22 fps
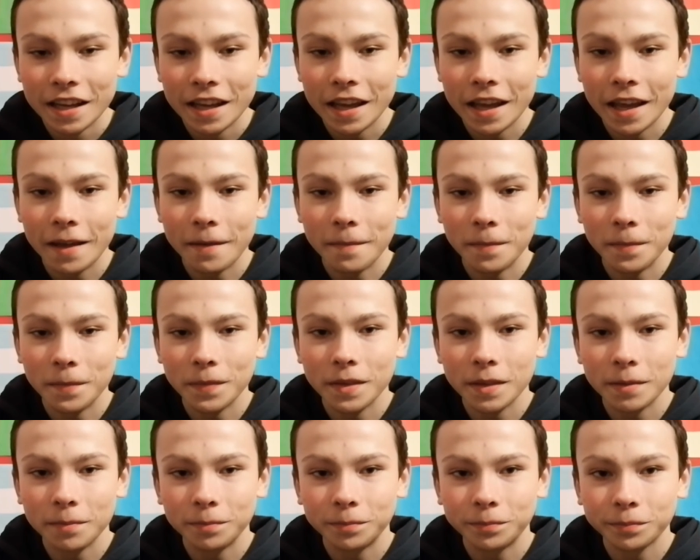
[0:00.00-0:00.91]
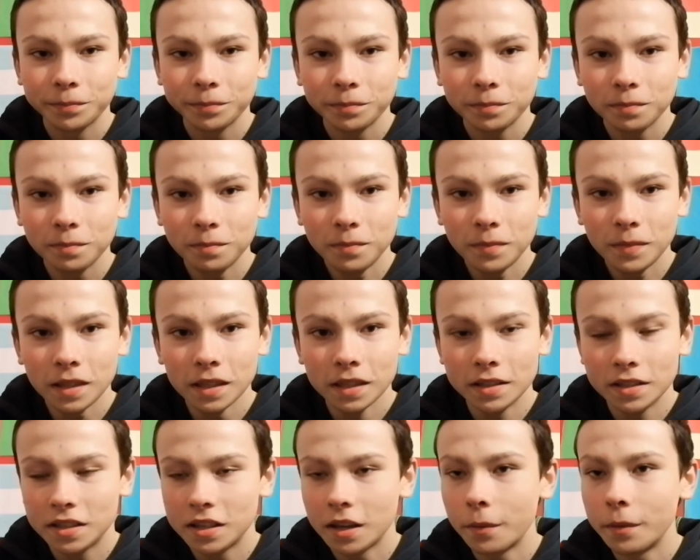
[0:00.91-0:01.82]
And
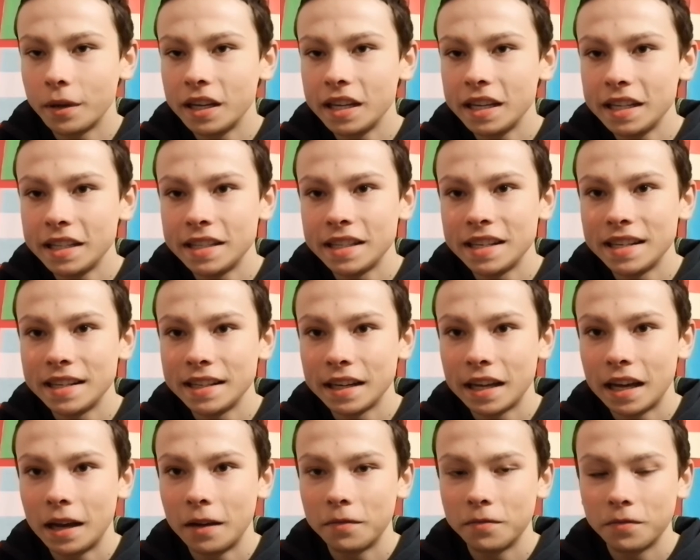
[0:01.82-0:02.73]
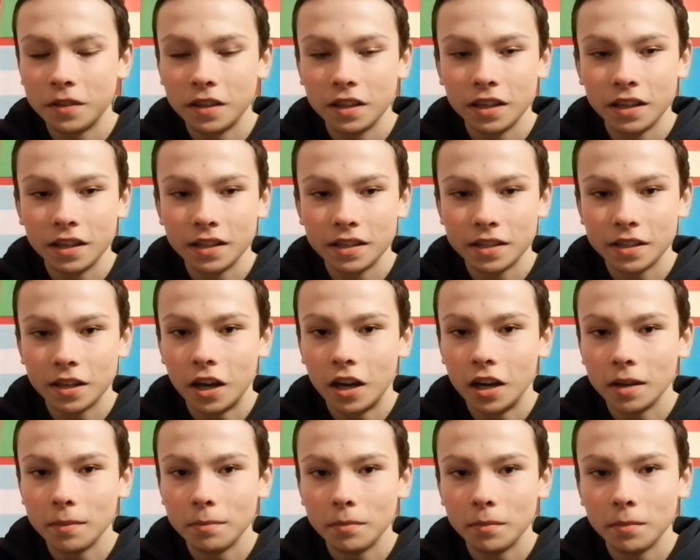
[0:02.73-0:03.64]
so he didn't have the
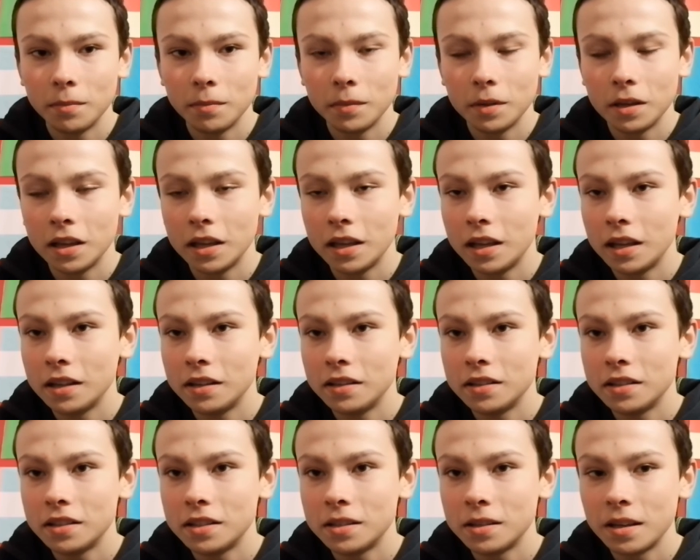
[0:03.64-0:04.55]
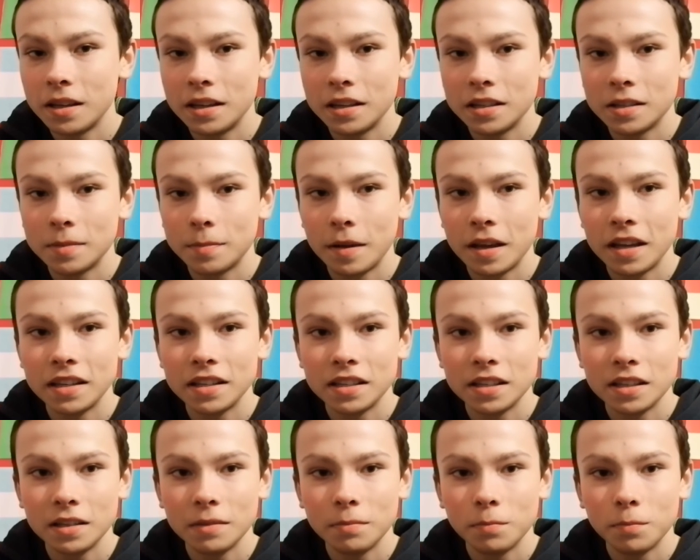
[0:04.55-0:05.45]
time and
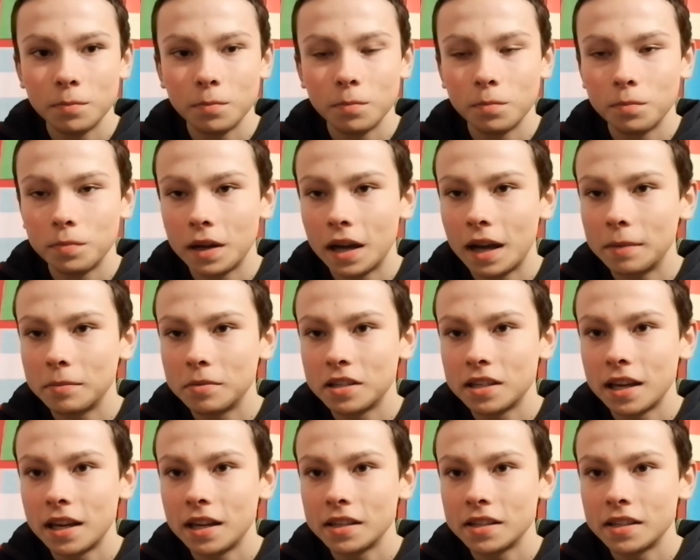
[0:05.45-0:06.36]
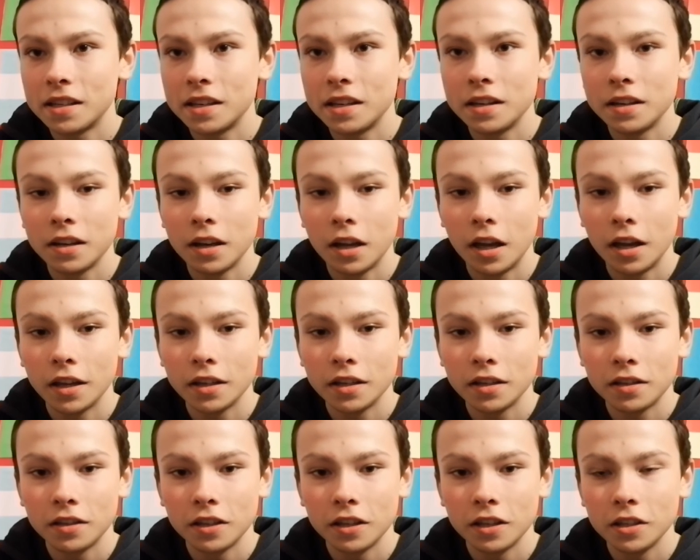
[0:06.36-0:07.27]
space he perhaps has in
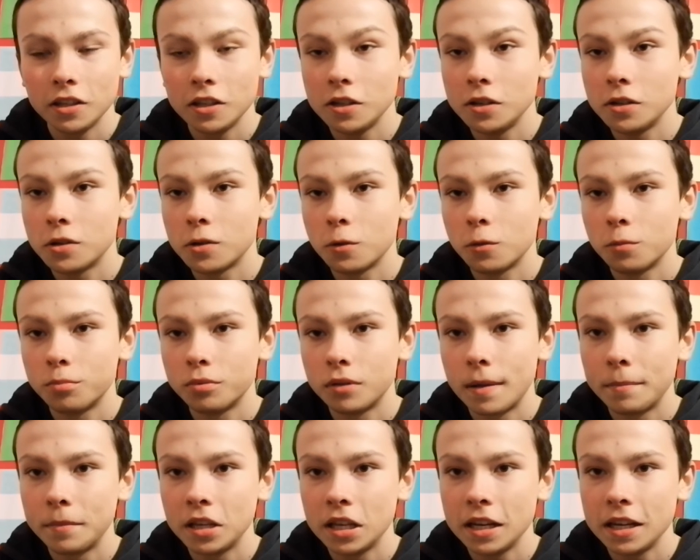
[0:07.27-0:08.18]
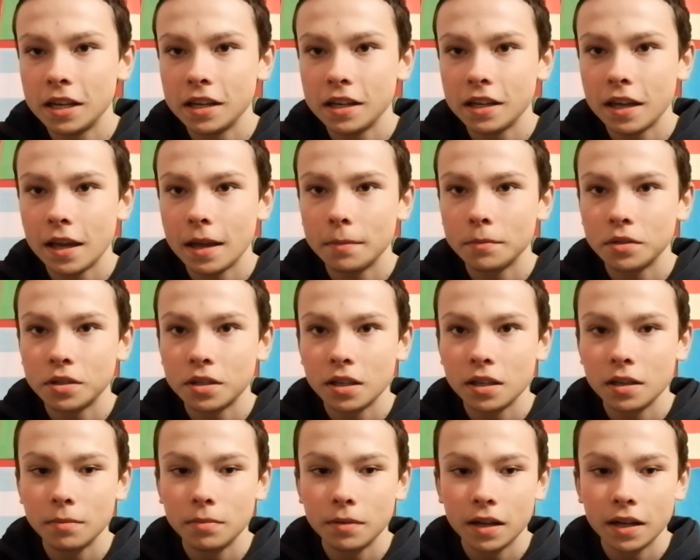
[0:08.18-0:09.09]
like the usual Premier League games
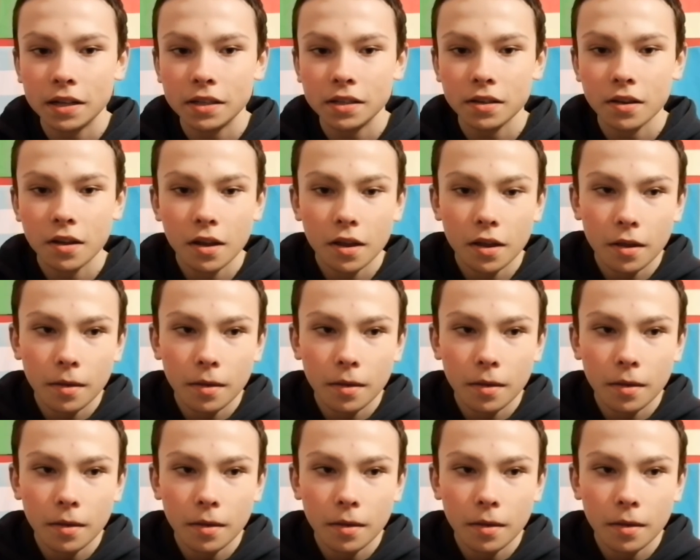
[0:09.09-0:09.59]
that he plays.